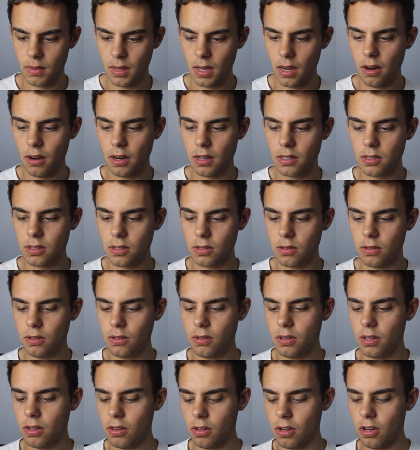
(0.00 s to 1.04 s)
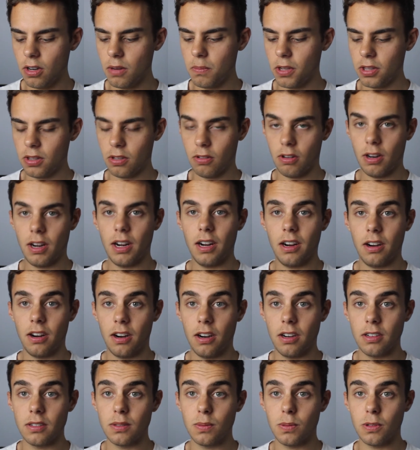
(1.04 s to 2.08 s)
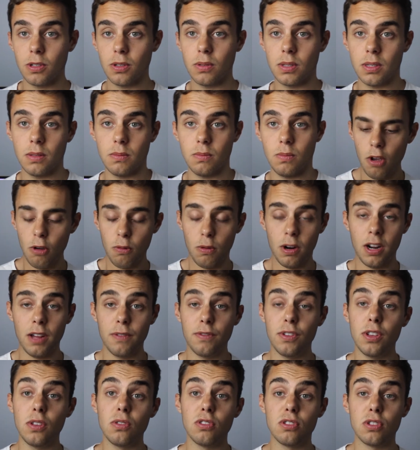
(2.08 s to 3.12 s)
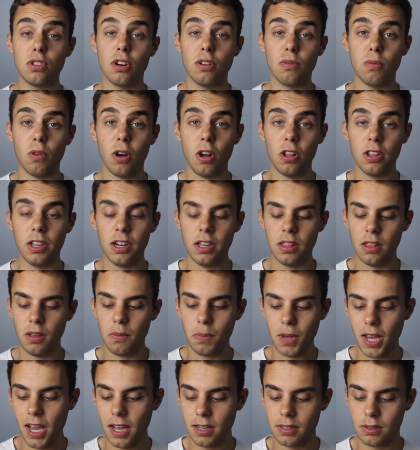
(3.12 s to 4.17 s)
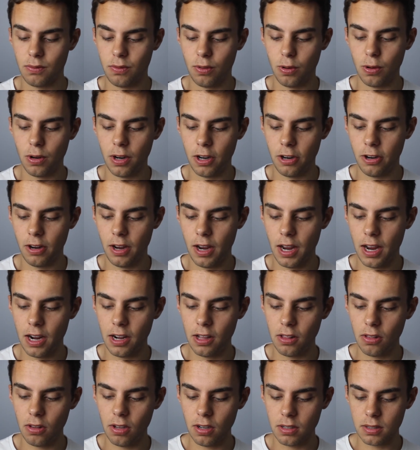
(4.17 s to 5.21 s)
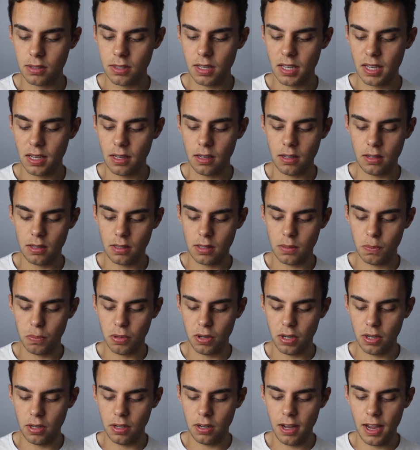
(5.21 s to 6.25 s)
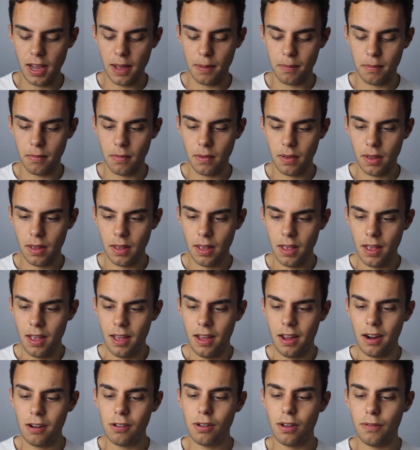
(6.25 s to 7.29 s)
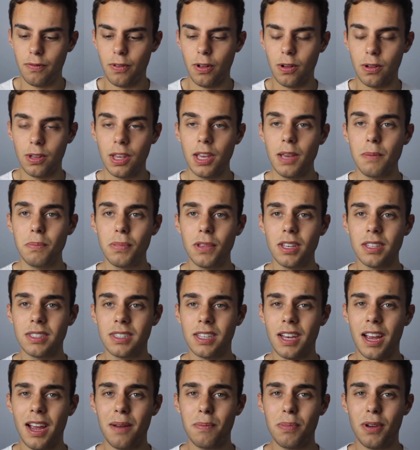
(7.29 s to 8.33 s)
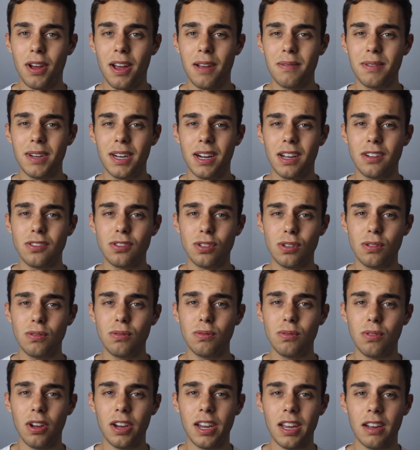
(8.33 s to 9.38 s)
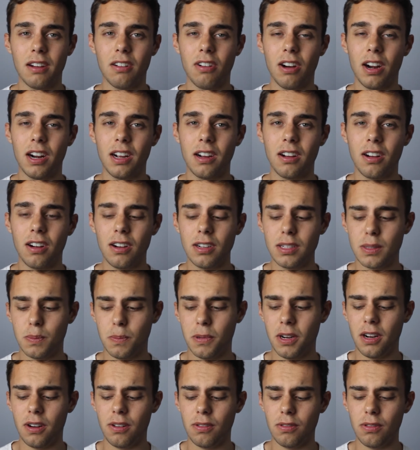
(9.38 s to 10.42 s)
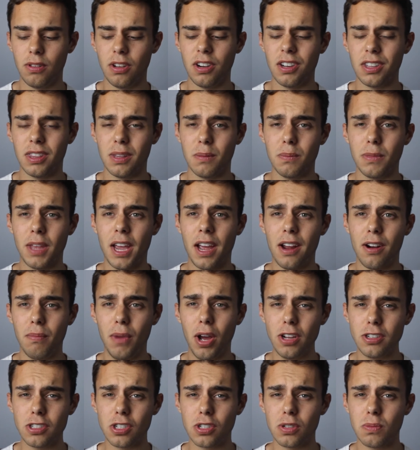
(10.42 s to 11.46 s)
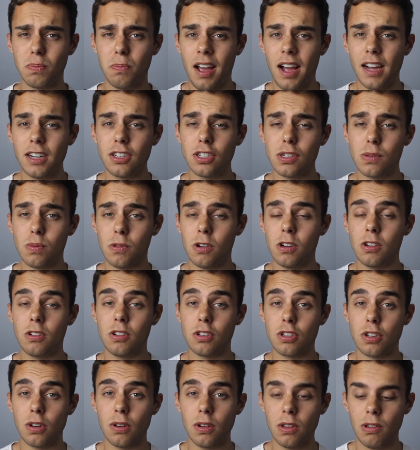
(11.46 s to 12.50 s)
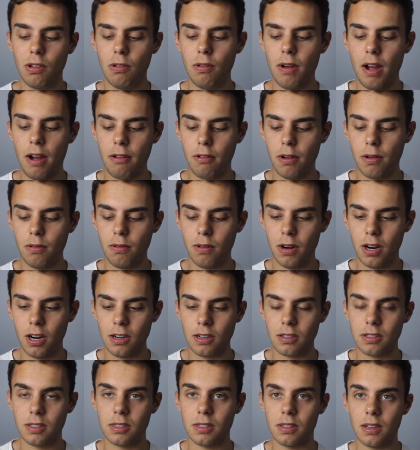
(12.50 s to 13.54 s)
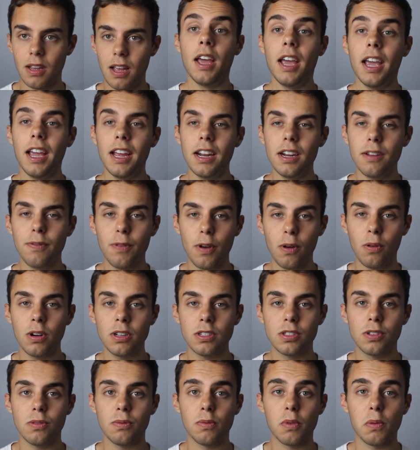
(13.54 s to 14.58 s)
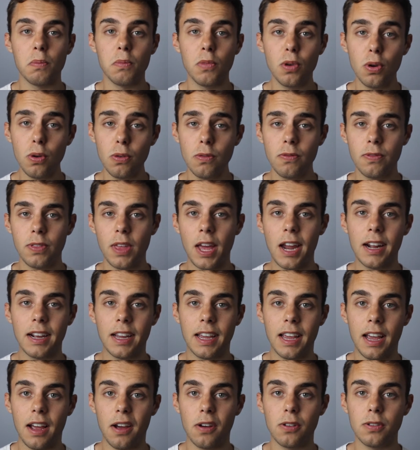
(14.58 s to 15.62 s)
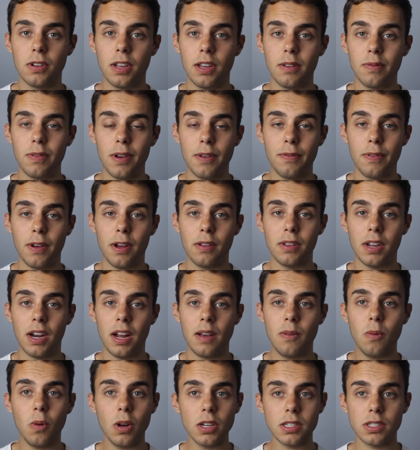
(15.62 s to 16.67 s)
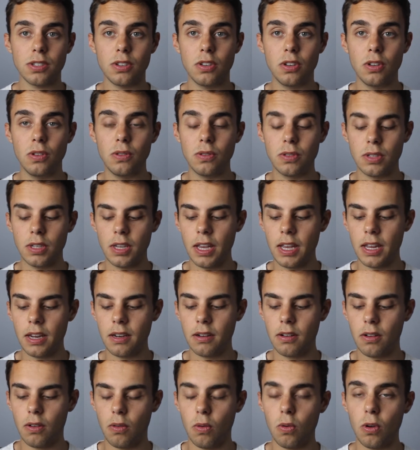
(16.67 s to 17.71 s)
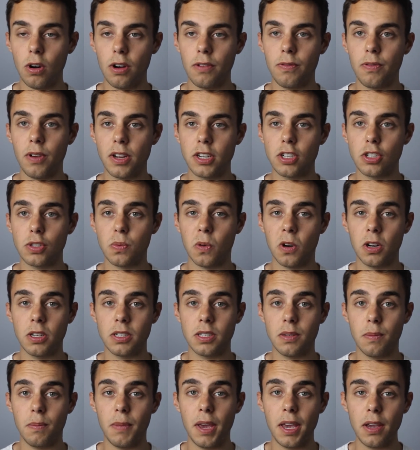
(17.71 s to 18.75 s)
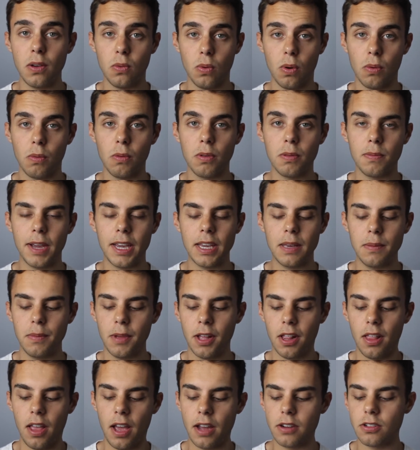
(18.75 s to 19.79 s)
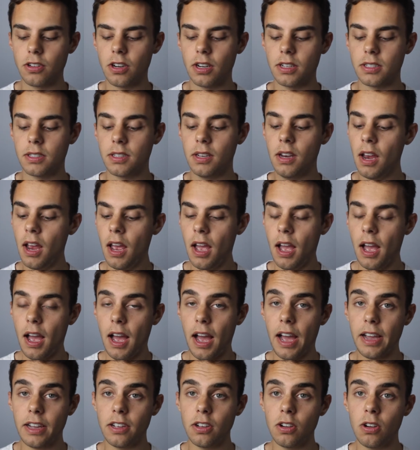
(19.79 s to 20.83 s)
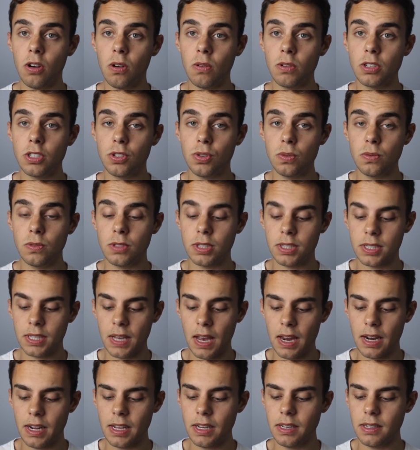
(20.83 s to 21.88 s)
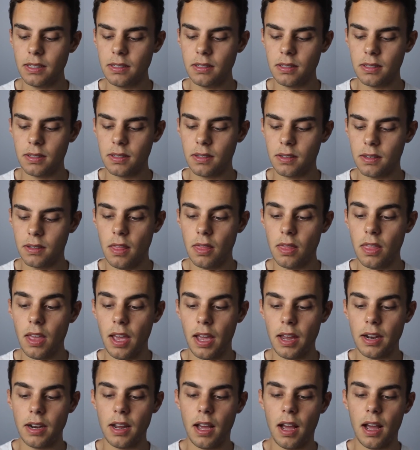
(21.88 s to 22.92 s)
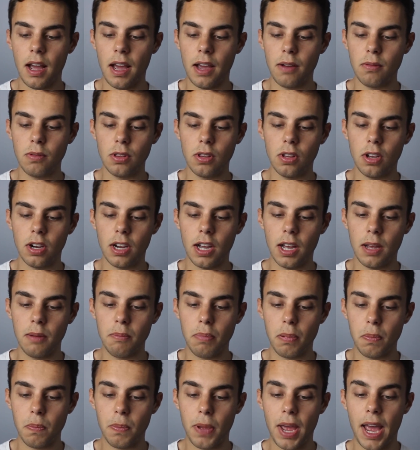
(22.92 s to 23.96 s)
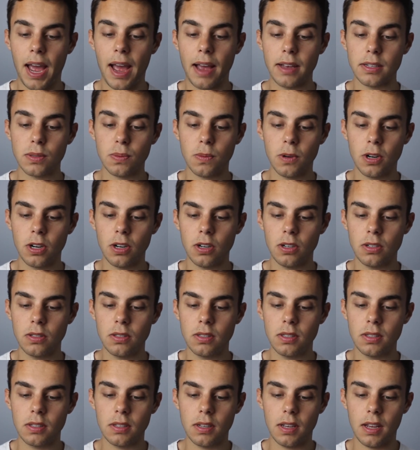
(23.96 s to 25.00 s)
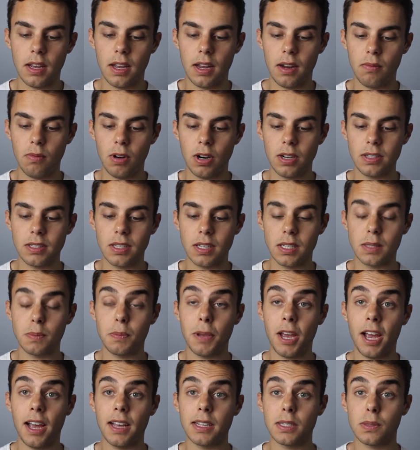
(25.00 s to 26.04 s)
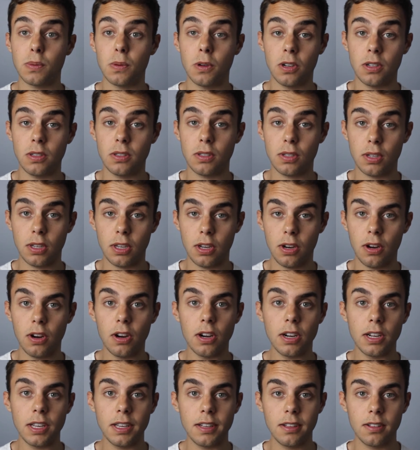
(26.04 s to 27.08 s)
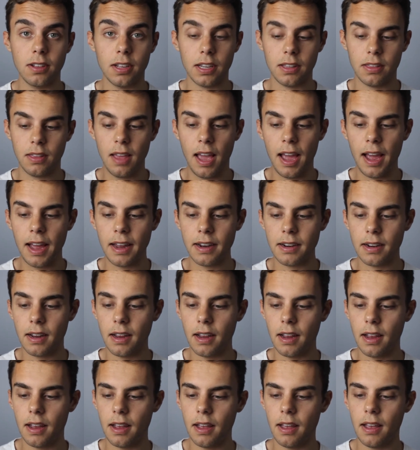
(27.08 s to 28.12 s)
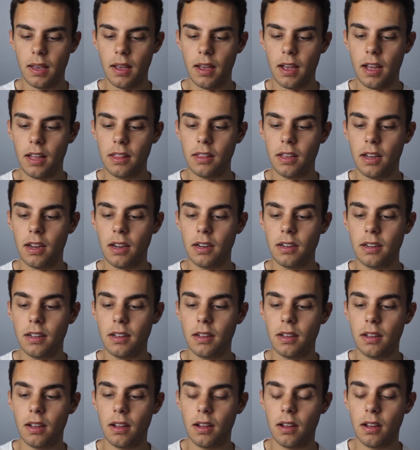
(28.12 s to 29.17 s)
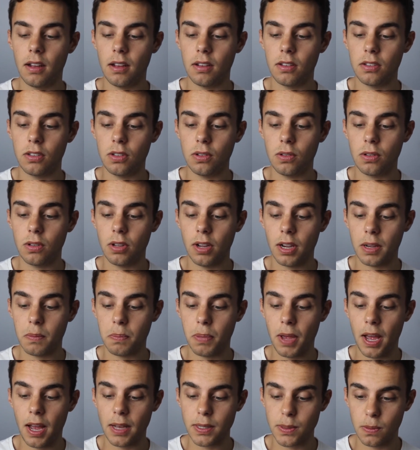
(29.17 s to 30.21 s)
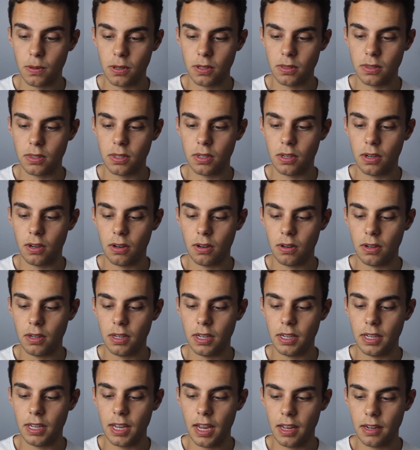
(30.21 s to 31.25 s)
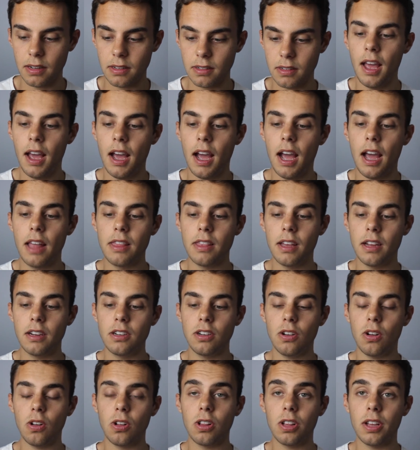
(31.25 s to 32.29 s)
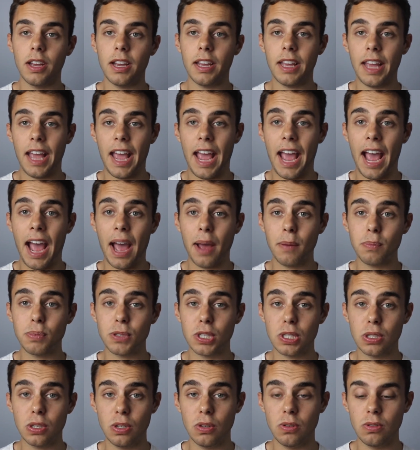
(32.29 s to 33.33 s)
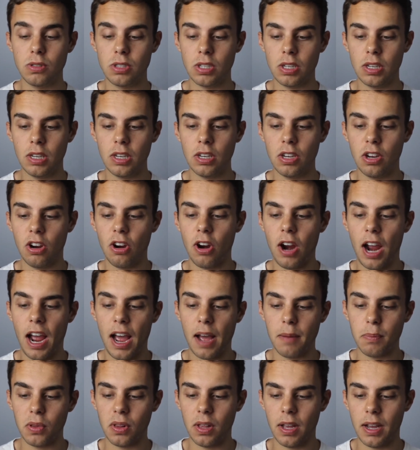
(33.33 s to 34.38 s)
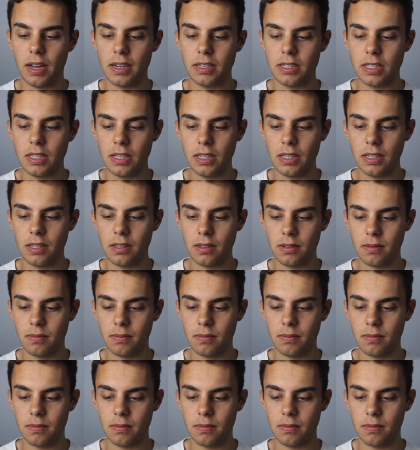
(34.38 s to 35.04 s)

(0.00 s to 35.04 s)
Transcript: Alright, so you can learn about the credit cards, which is what I've used NerdWallet in the past for, and it looks like it's a pretty good app. I don't know if I'll keep this app. I mean, I do look at credit cards, I don't look at them that much. I just wanted to show you how it works. And if I wanted to remove that account, if I found that I wasn't using it, or if I just wanted to make one with my email address, I can go into settings, then I would look up passwords, and where it says password and security, click that. And then you click password and security again, and then you'll click apps using your Apple I D.